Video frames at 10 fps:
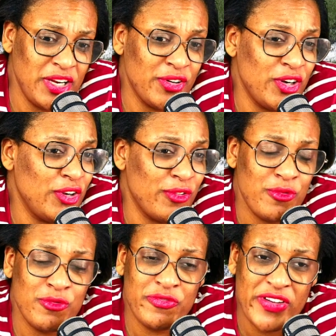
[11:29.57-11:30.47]
gonna look
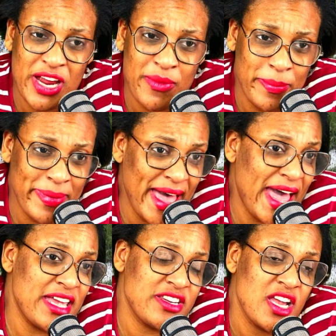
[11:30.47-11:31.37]
very
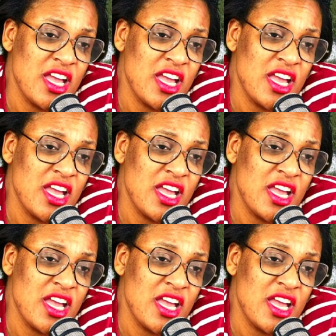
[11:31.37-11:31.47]
bad,